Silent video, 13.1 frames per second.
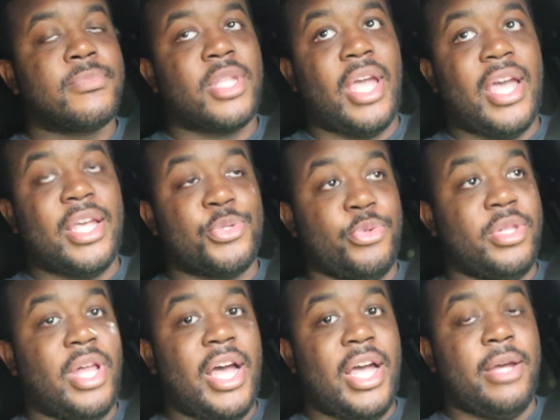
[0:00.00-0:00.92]
as
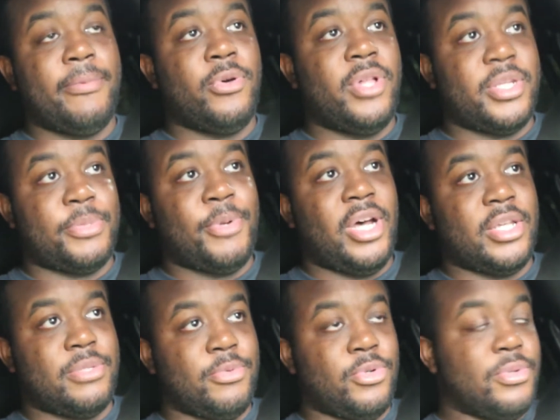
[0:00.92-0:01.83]
reliable as
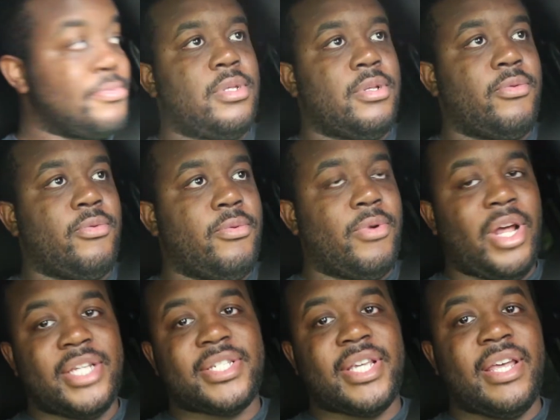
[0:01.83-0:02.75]
possible. When
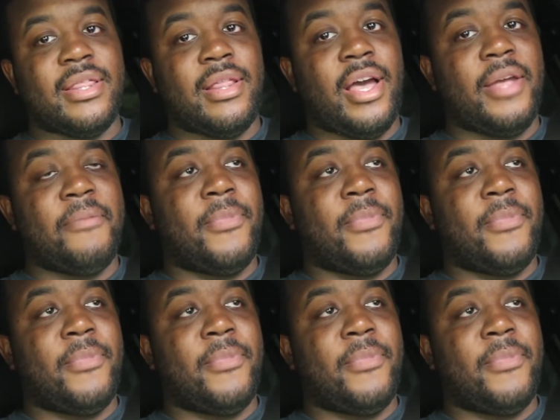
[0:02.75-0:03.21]
I say light